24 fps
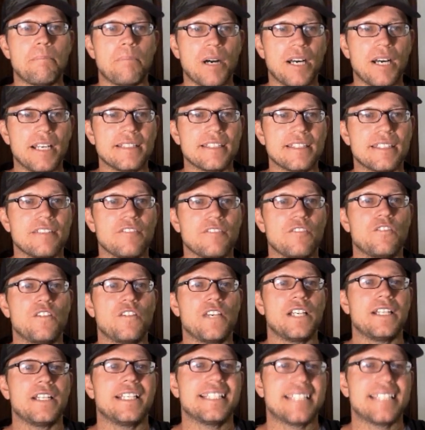but
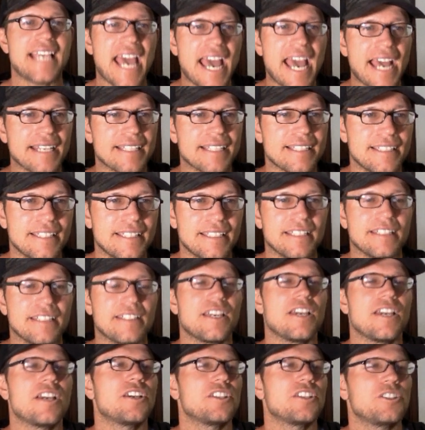very taxing.